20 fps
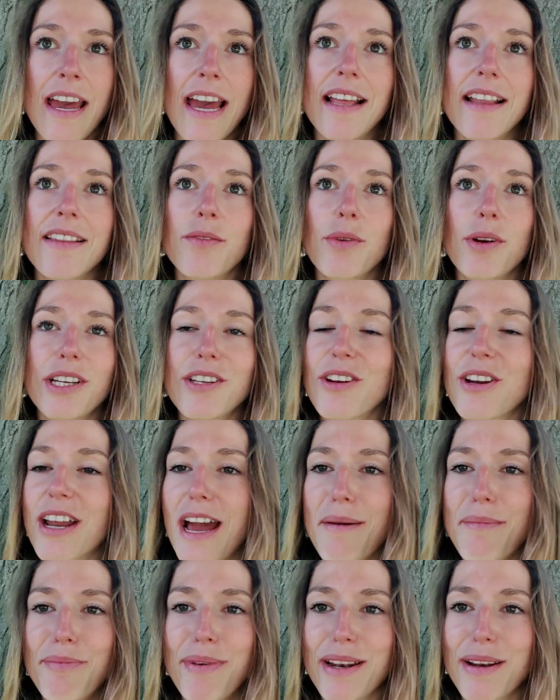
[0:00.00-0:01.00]
And when you're
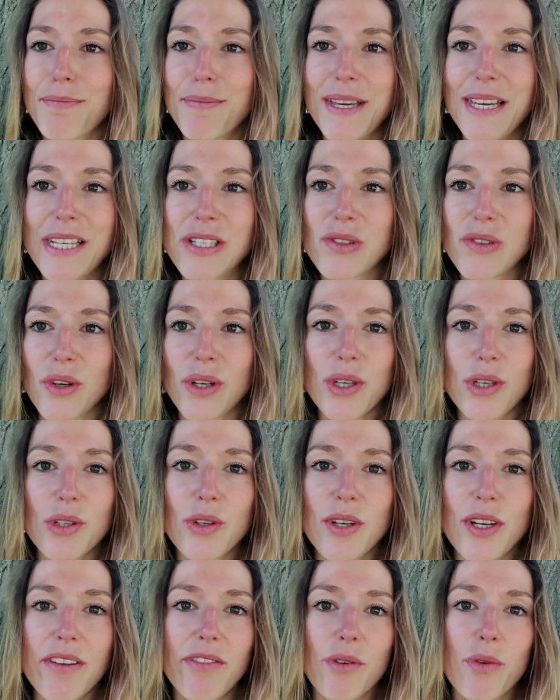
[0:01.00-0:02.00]
happy and peaceful, you
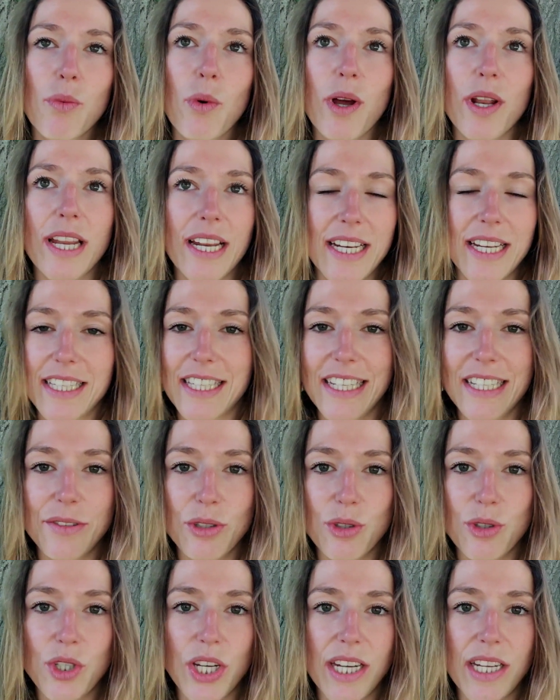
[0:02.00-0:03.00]
don't even want anything
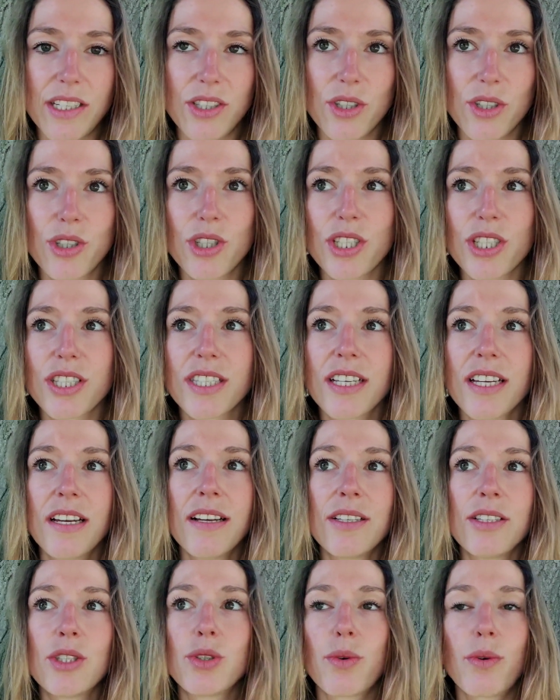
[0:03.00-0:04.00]
to change. You just
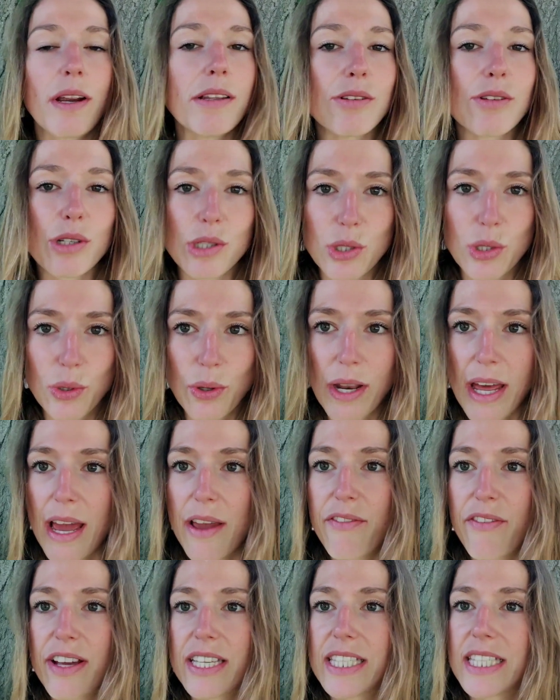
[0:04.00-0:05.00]
surrender to
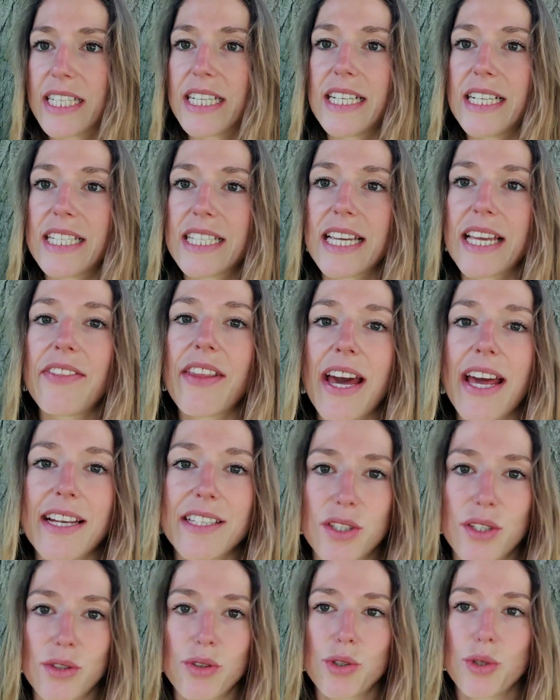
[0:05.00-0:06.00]
life as it is. And that
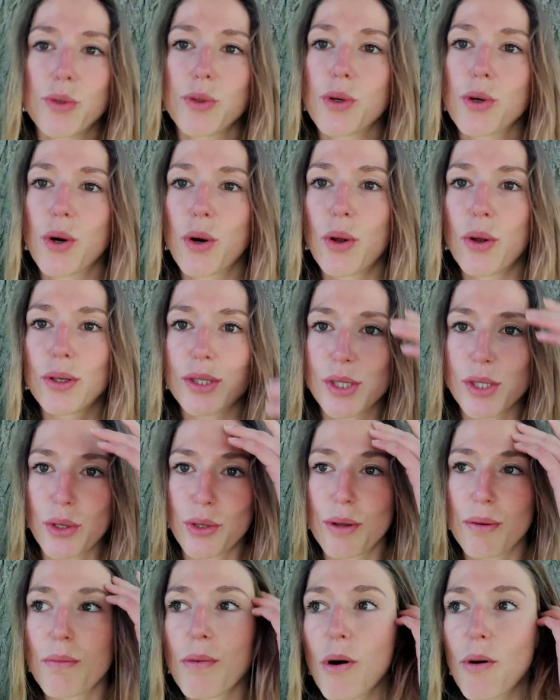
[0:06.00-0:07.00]
is the true goal.
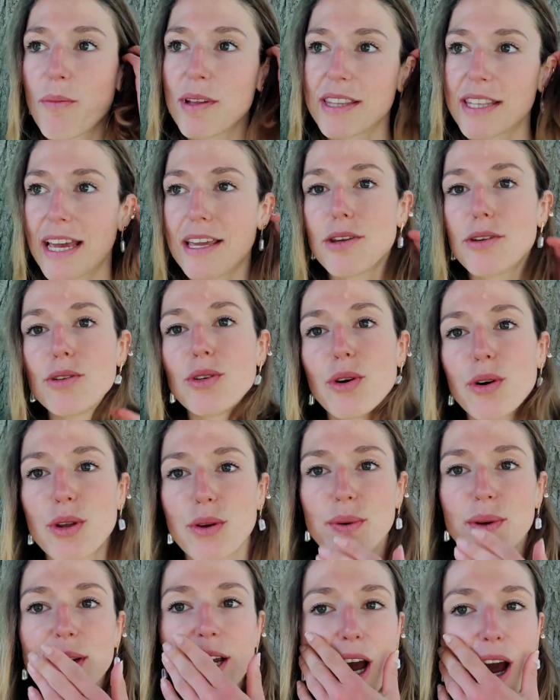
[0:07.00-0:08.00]
So the moment that you know
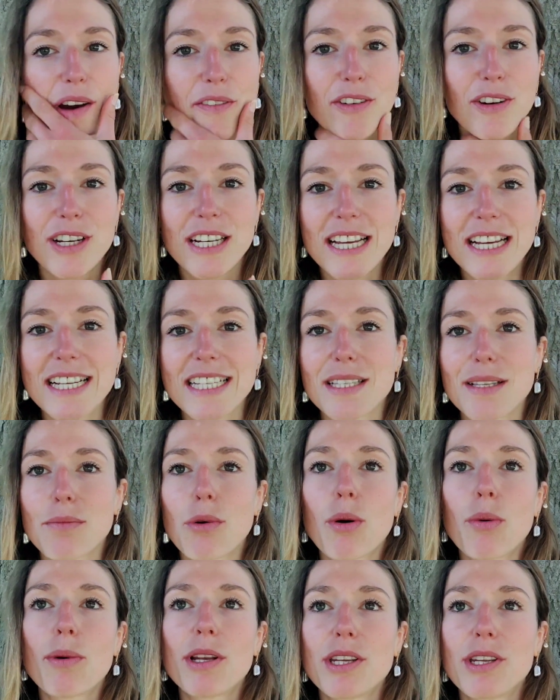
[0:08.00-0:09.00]
you're recovered is the
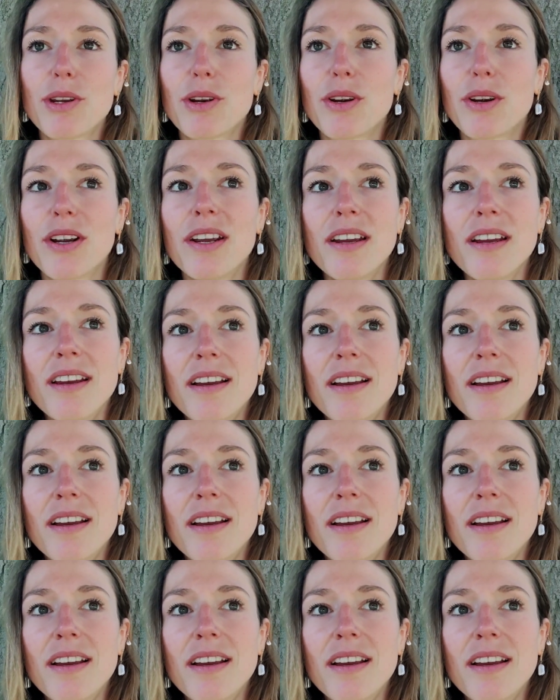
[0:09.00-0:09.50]
moment you